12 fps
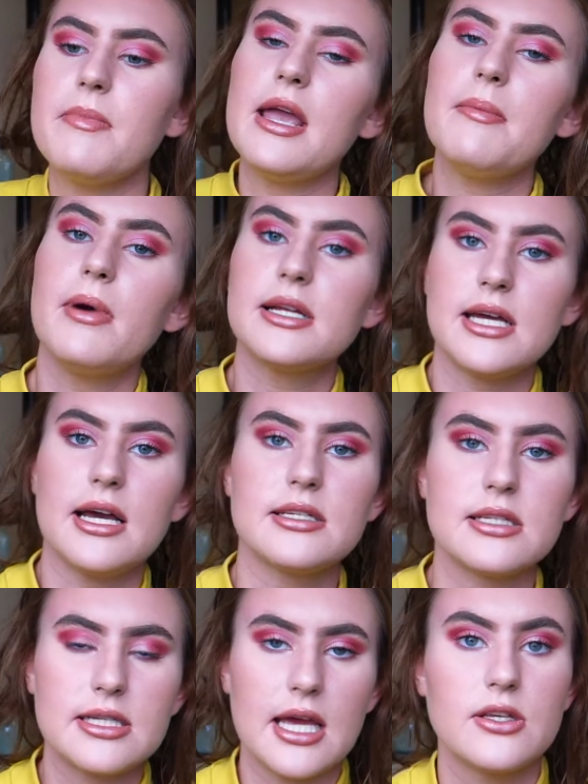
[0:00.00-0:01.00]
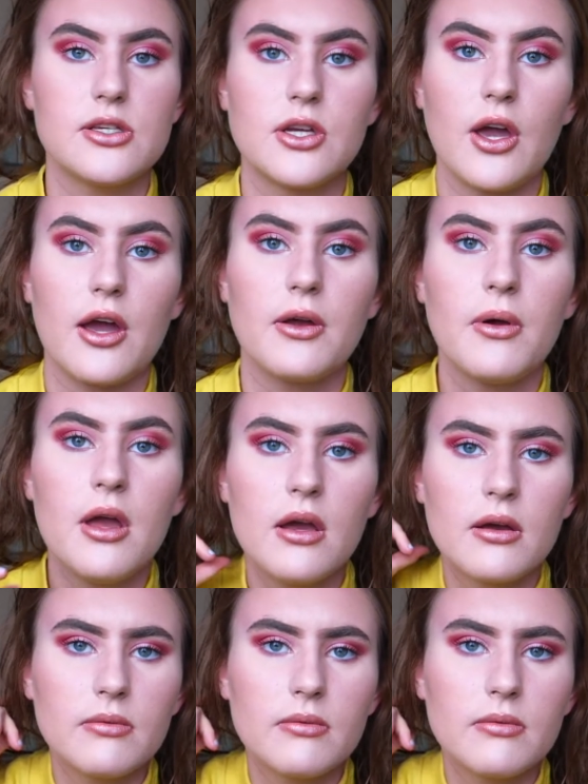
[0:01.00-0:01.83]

Me and my dad tend to go